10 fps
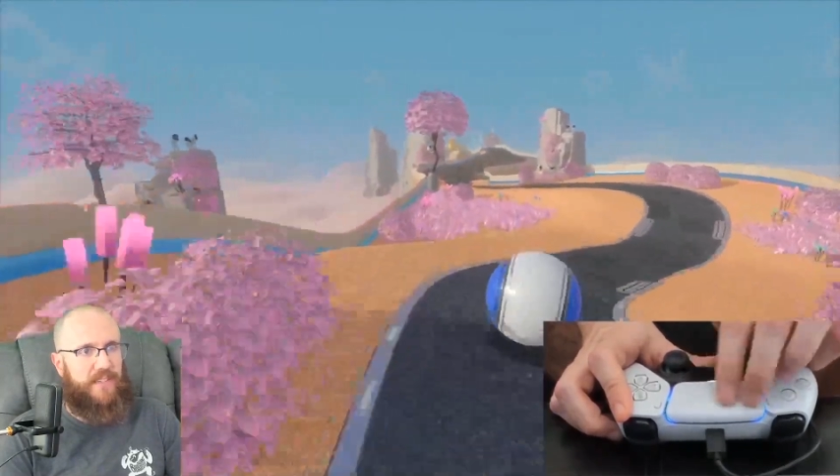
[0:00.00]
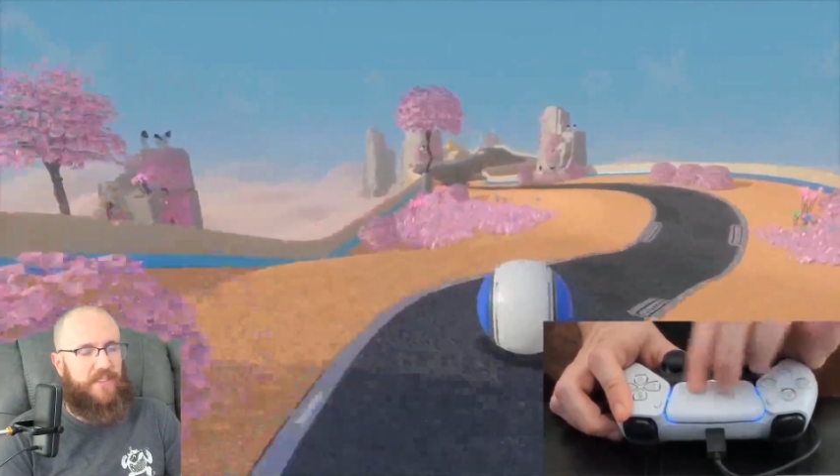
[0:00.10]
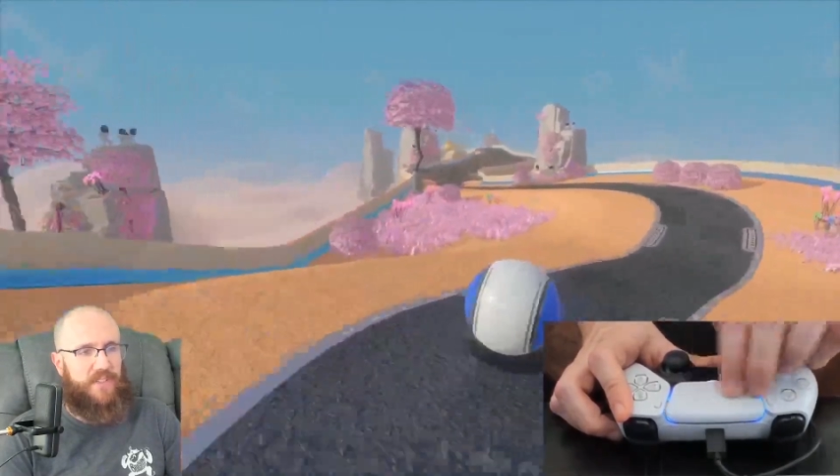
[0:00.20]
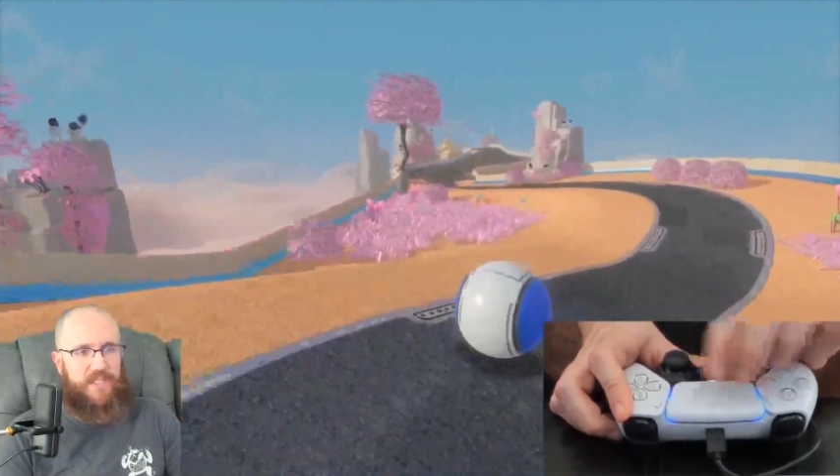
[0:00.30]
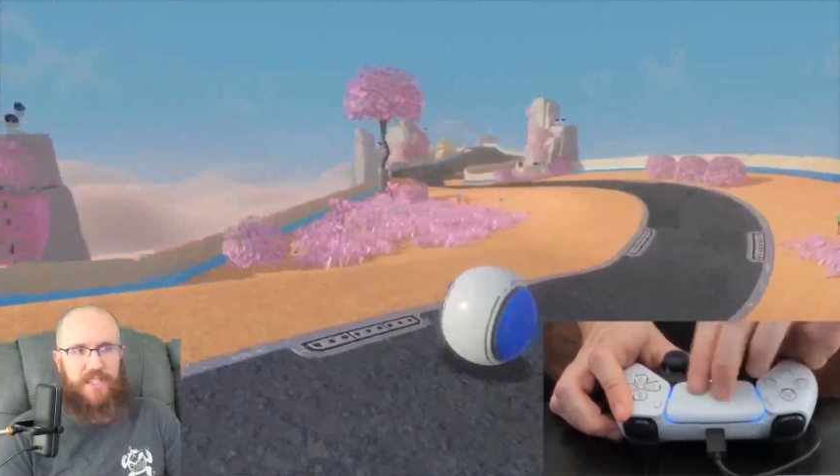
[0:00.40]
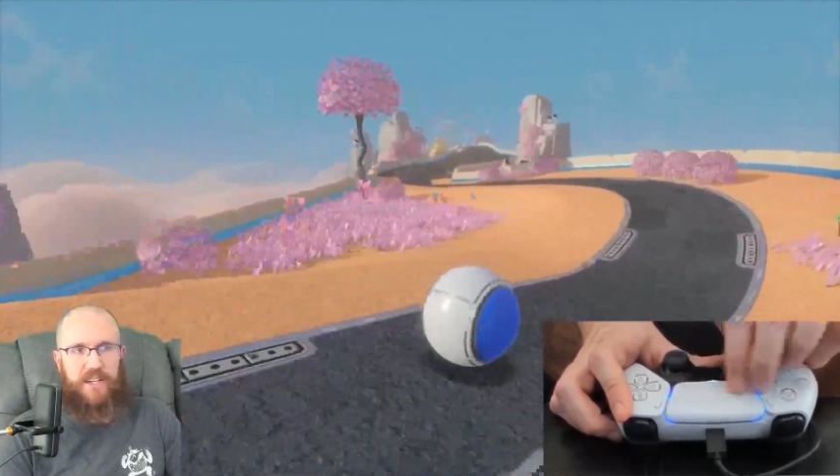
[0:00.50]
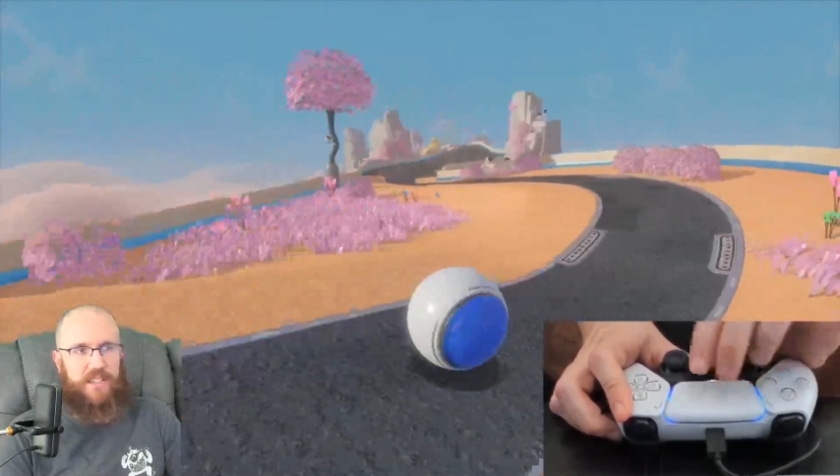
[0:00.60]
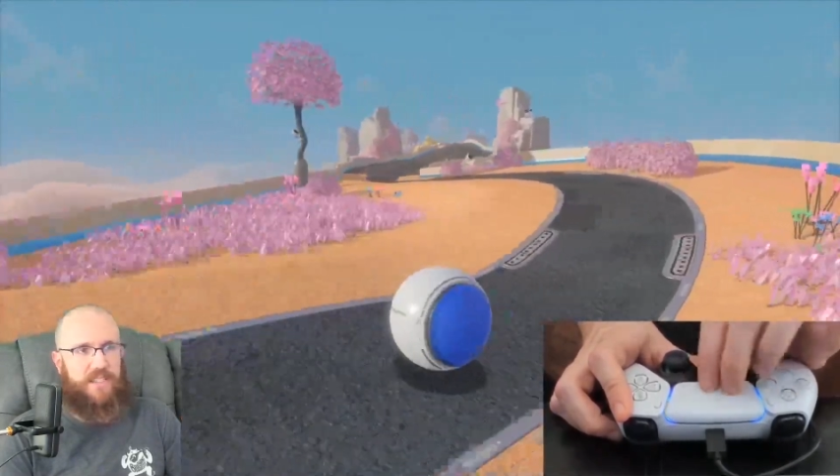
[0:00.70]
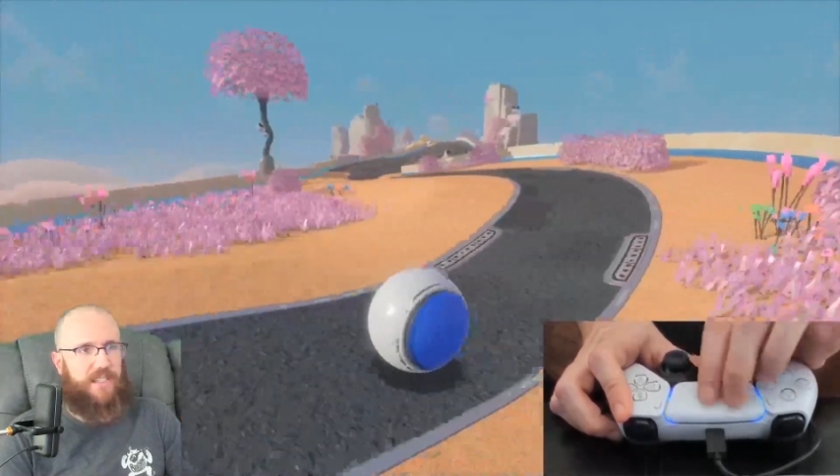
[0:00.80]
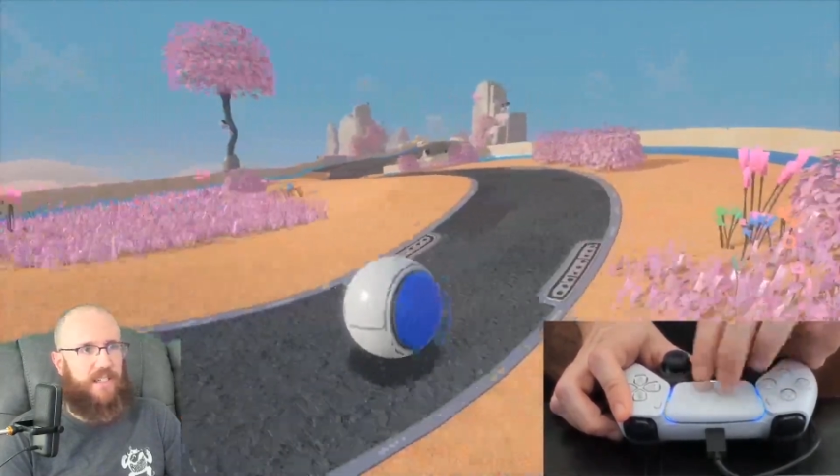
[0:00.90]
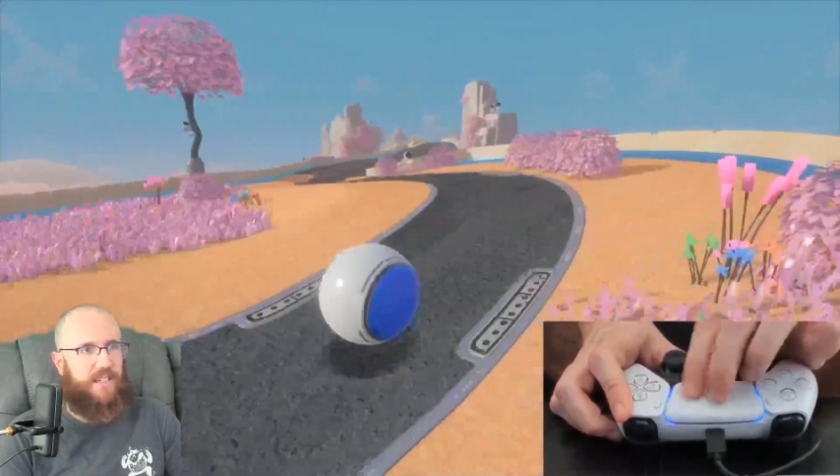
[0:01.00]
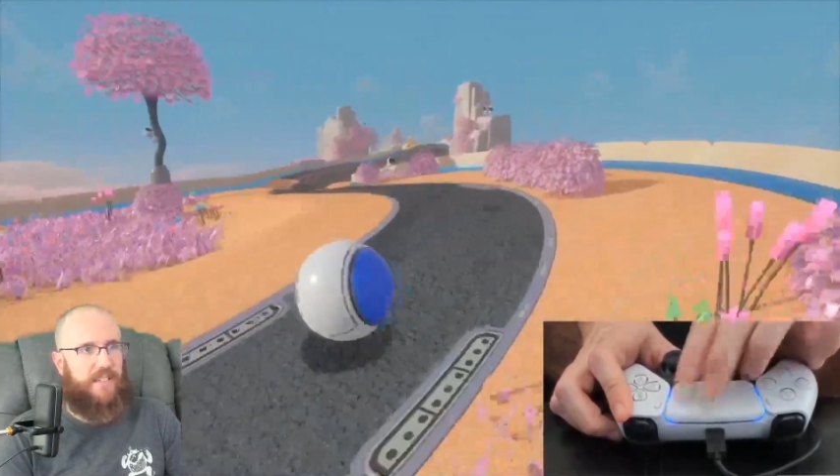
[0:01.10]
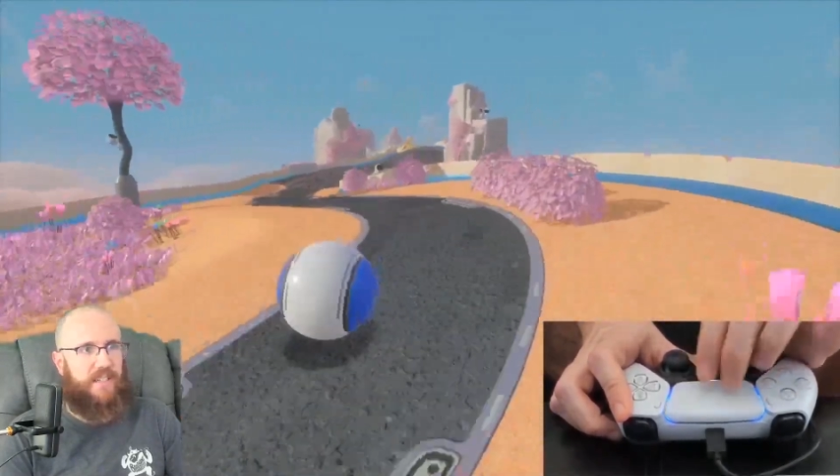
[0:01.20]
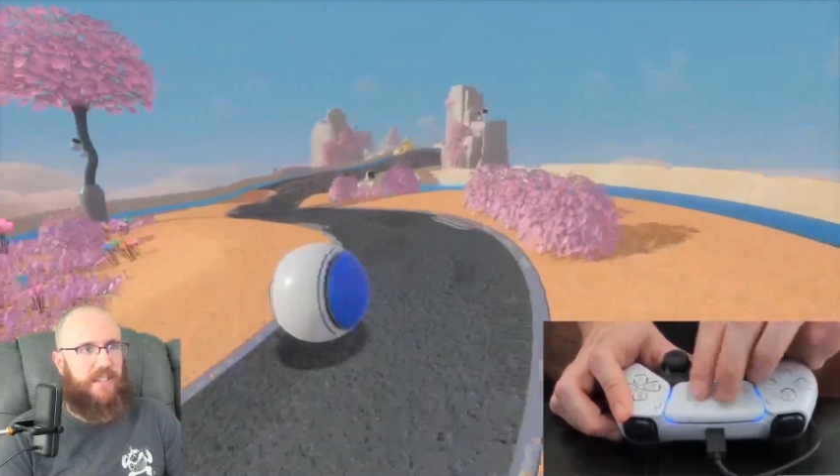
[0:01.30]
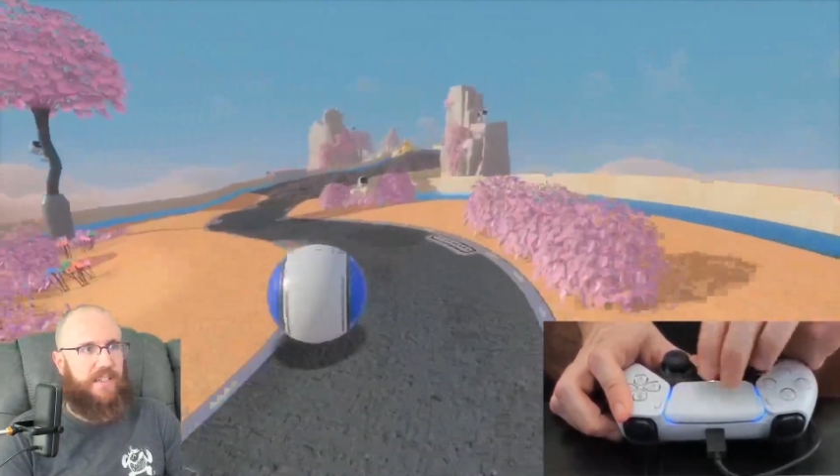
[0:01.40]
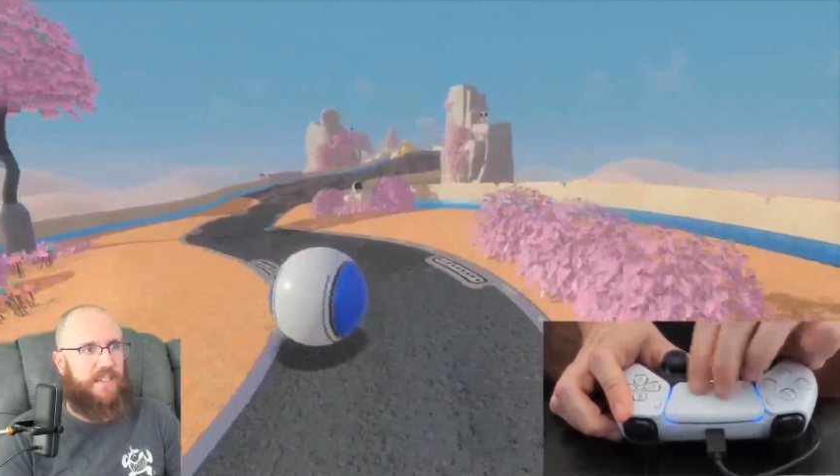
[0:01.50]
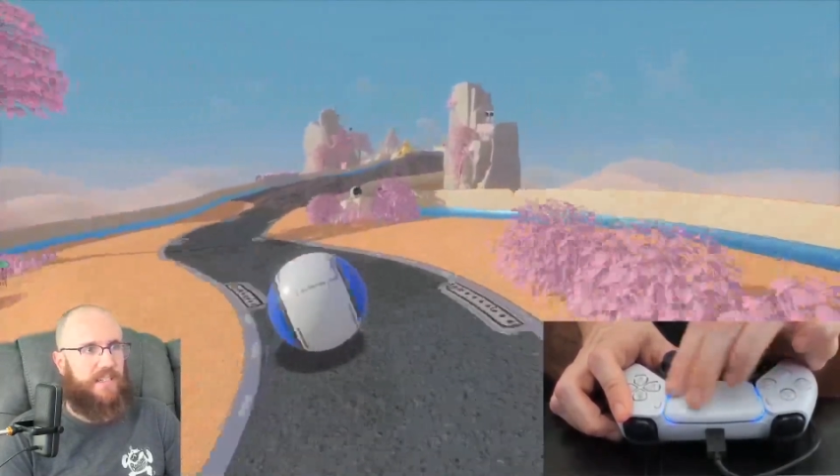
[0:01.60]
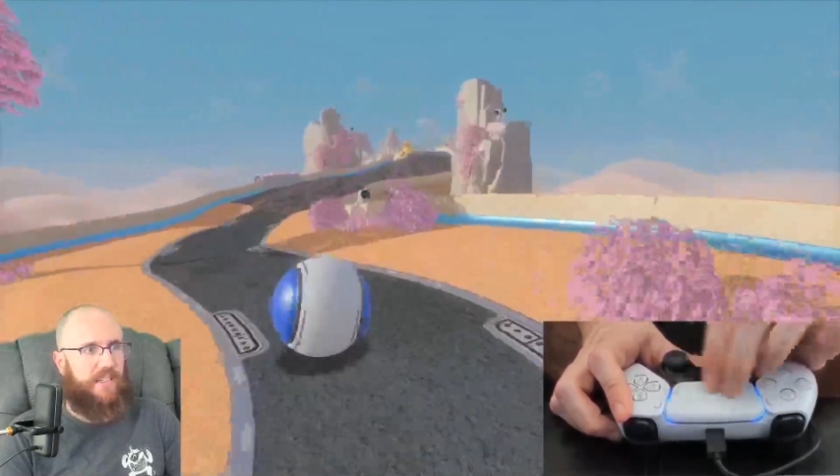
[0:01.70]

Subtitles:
Just stay out of the sand, stay